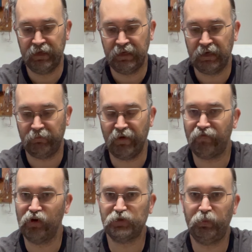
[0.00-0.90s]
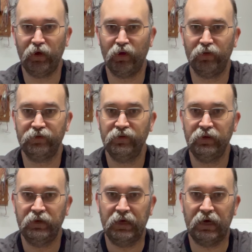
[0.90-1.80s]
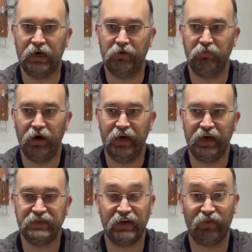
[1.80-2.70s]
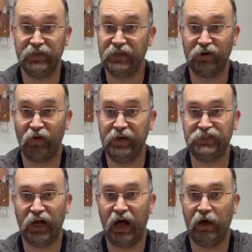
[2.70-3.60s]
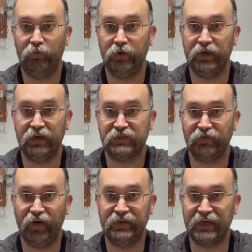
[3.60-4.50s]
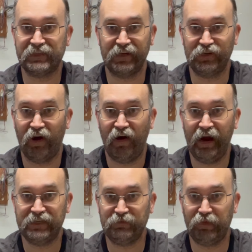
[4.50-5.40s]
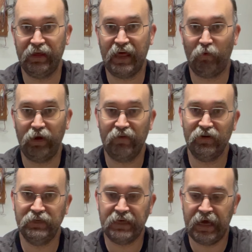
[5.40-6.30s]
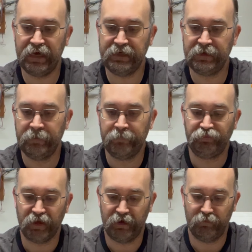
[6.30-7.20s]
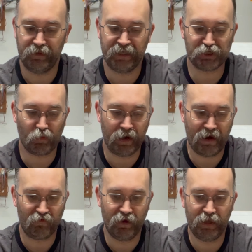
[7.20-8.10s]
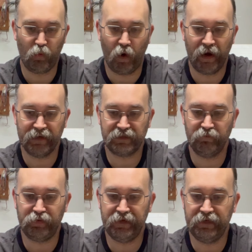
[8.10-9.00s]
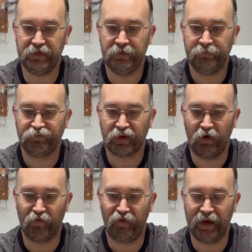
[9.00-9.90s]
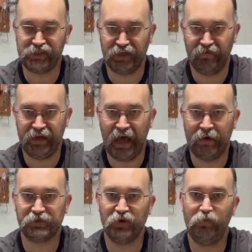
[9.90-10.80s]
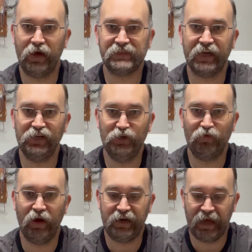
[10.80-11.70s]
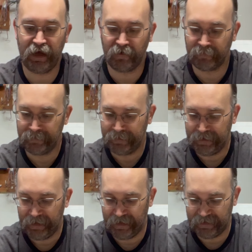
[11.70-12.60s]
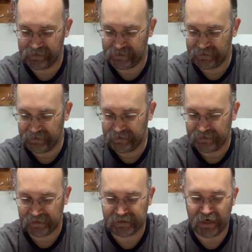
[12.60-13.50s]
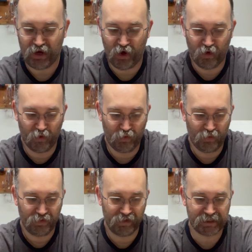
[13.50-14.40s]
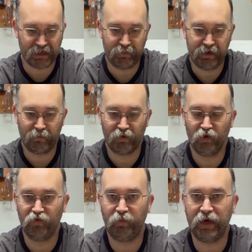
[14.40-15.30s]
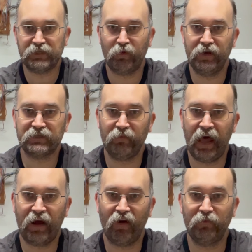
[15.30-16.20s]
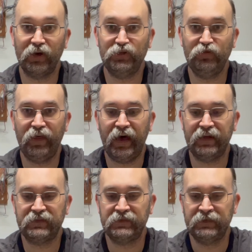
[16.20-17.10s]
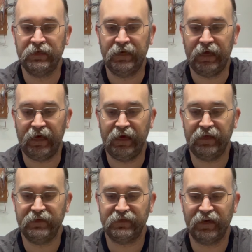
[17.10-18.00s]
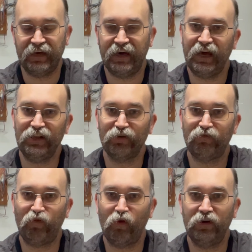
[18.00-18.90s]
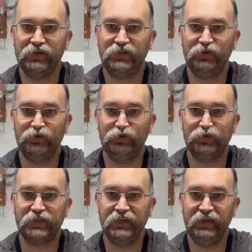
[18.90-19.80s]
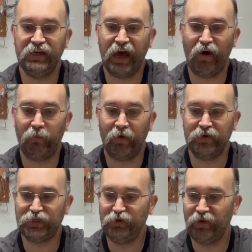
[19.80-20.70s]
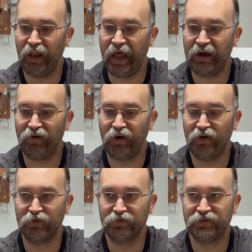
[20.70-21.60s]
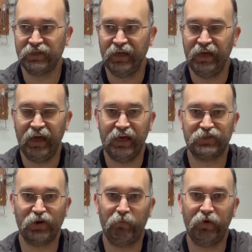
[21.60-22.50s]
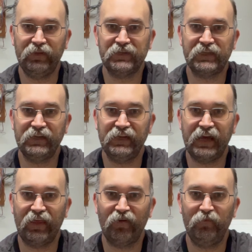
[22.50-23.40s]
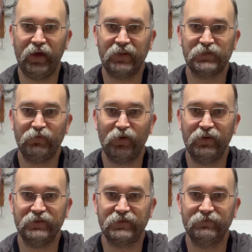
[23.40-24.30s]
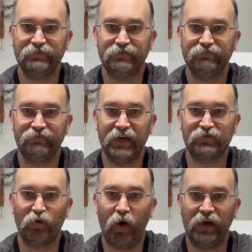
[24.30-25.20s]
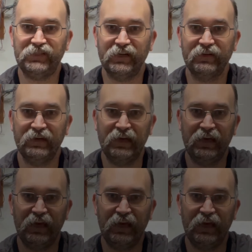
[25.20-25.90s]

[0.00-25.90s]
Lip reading: My first build, I definitely did a great job. It's a fantastic guitar. I actually play that one every day. But this one, I really want it to be a reflection of the absolute best I can do right now. And since I know this could be improved by spraying some lacquer, I'm going to do that. And I look forward to seeing how part 2 of the lacquer goes and start putting this thing together and making some noise. Thanks for watching.